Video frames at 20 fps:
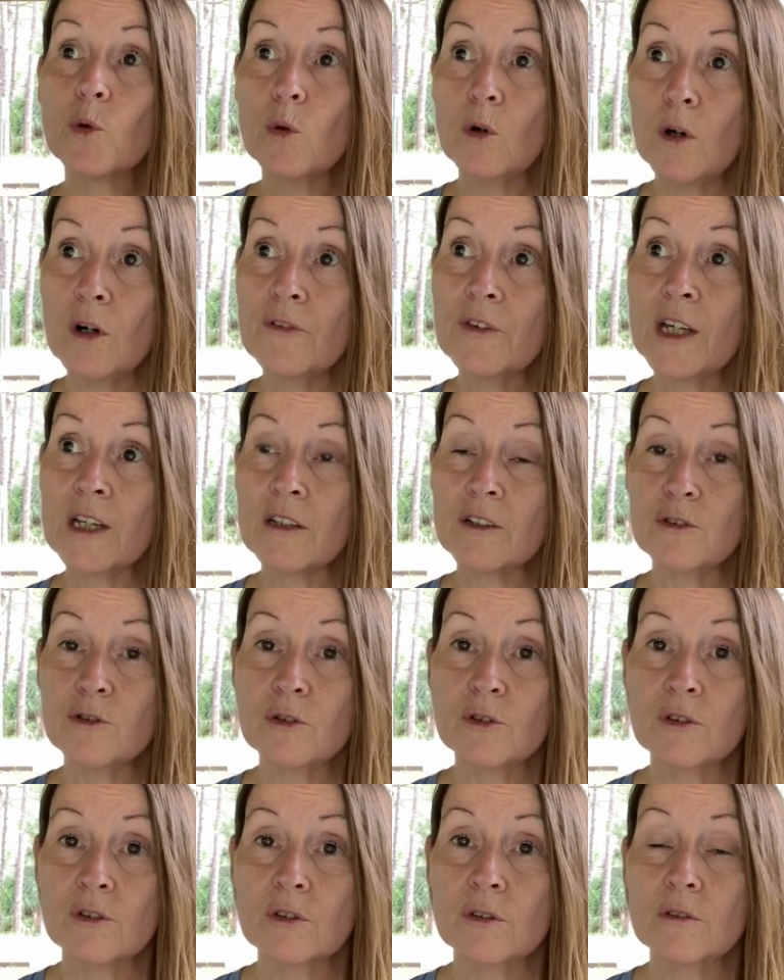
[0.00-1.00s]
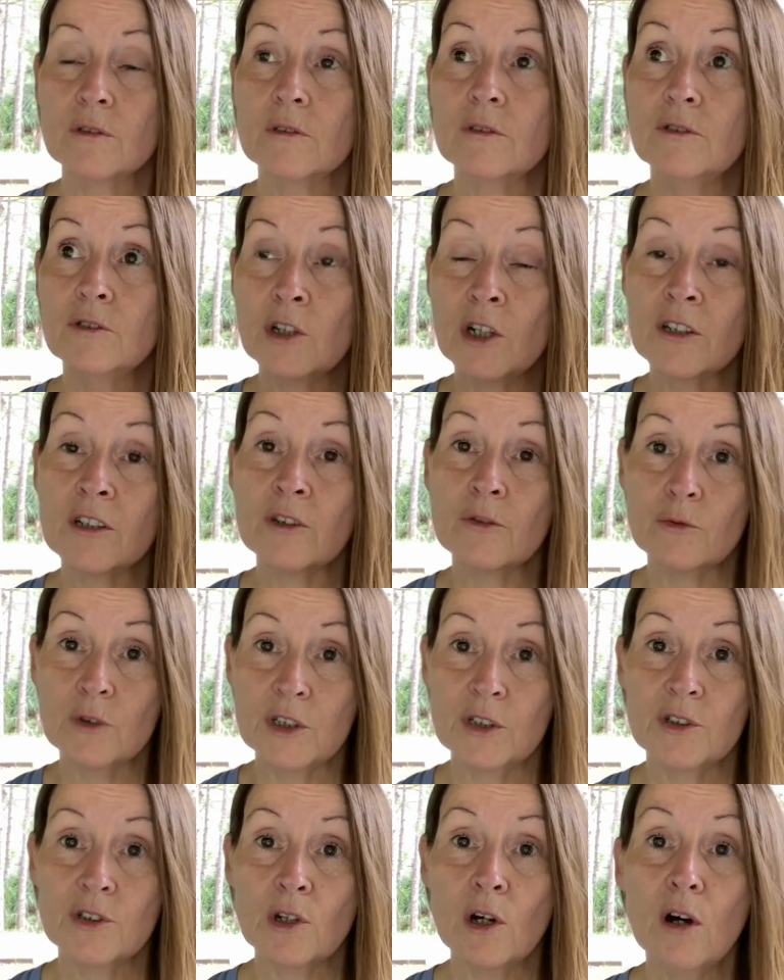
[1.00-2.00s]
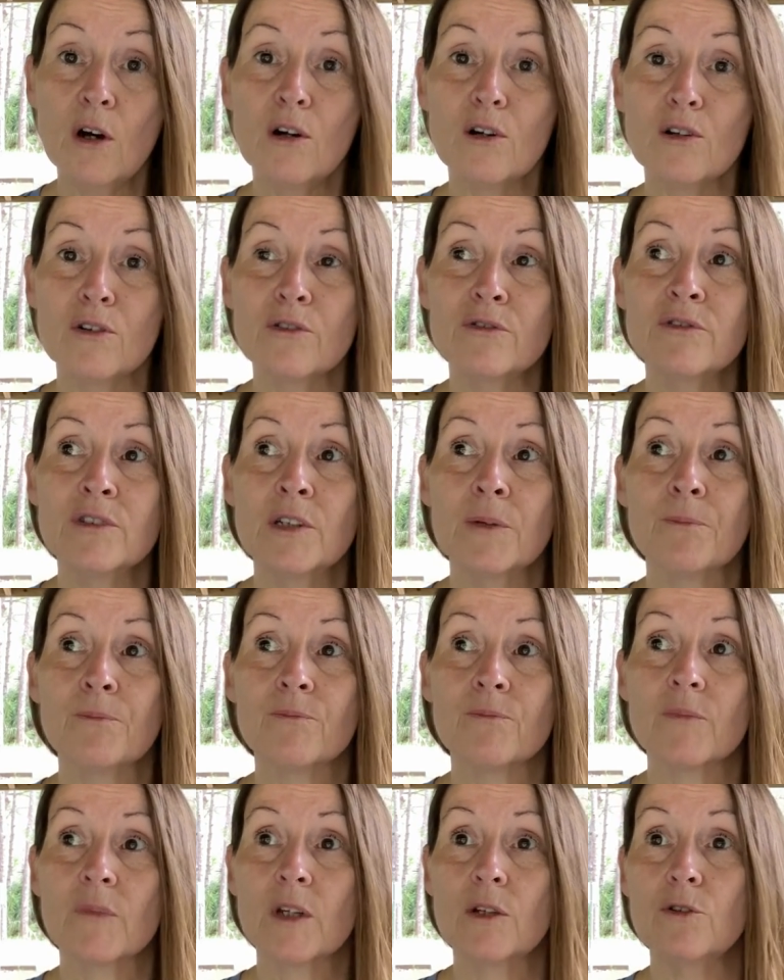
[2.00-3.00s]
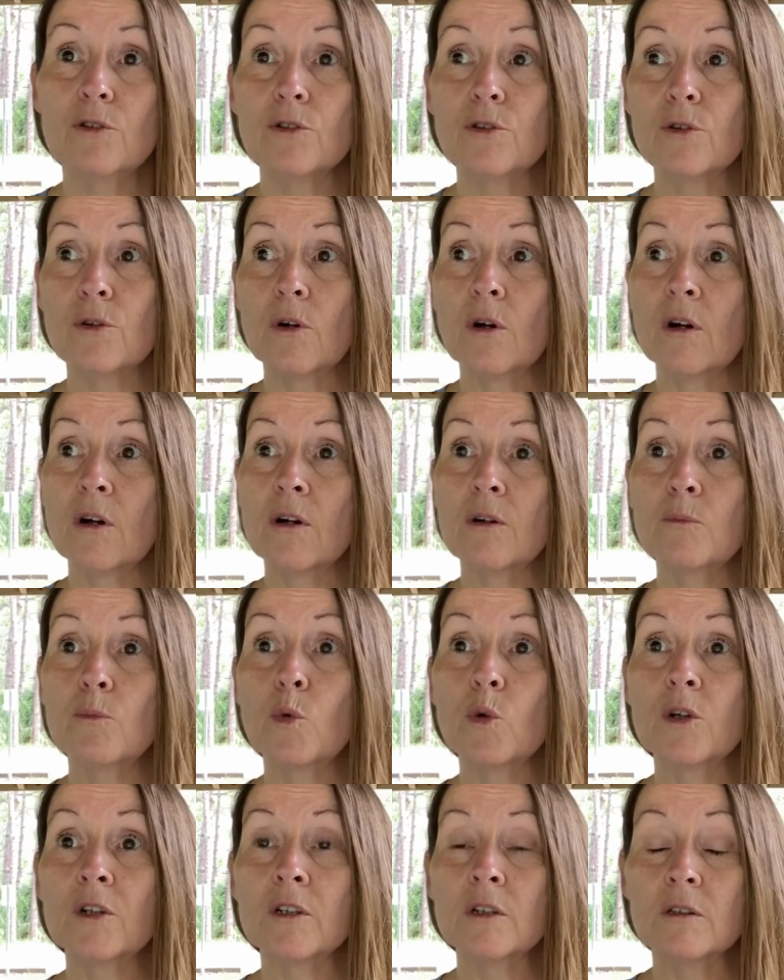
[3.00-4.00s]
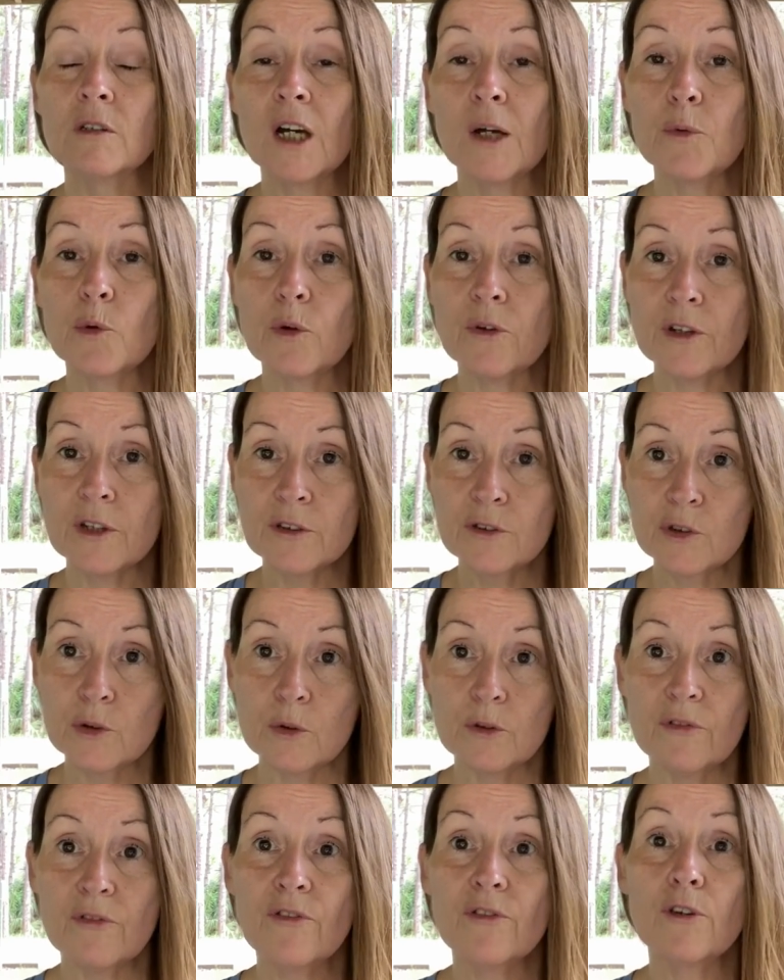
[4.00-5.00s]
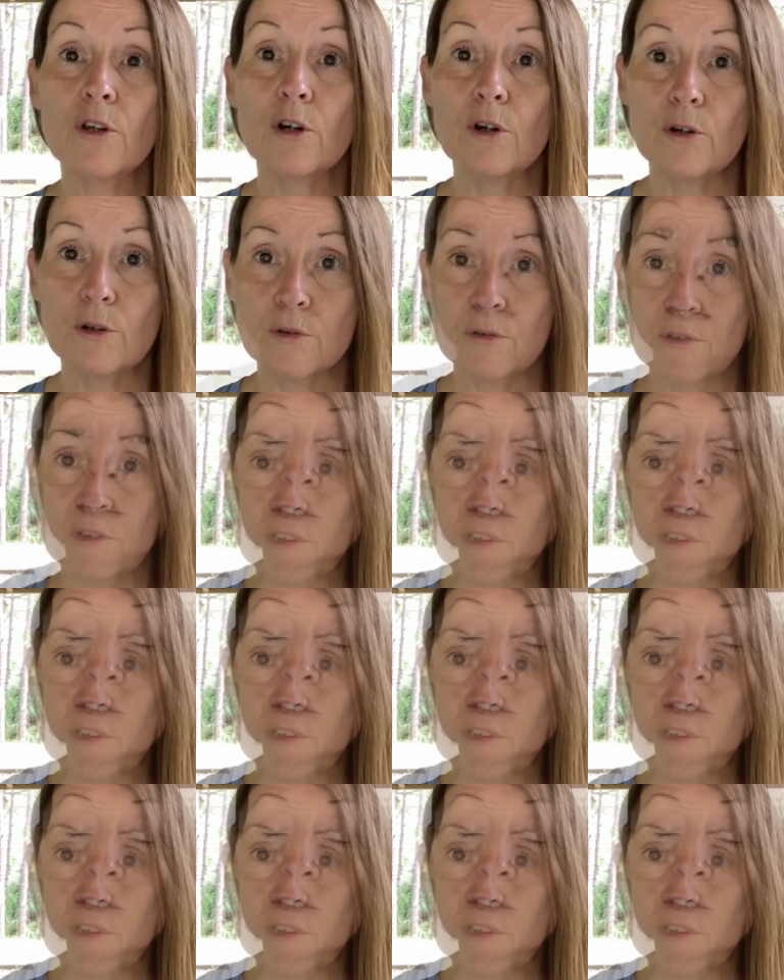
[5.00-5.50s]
all that is done and resolved, you are more in alignment with it, and so it flows.